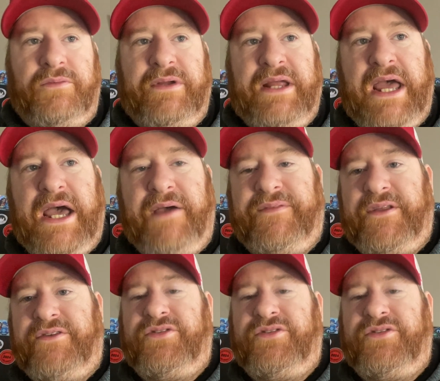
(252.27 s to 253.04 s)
we have the